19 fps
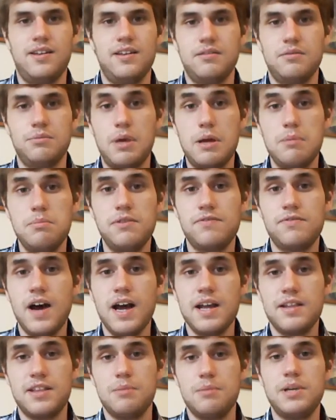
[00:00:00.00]
they'd be
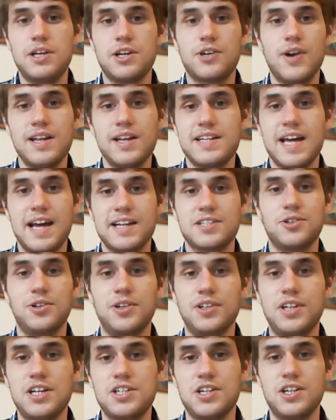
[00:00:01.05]
fine. They'd be a great tactical
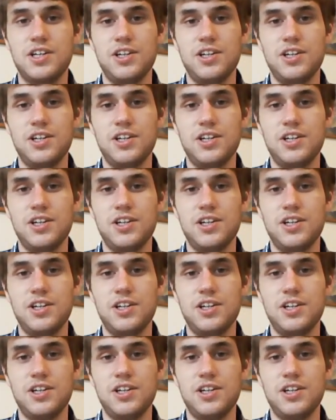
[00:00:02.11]
addition.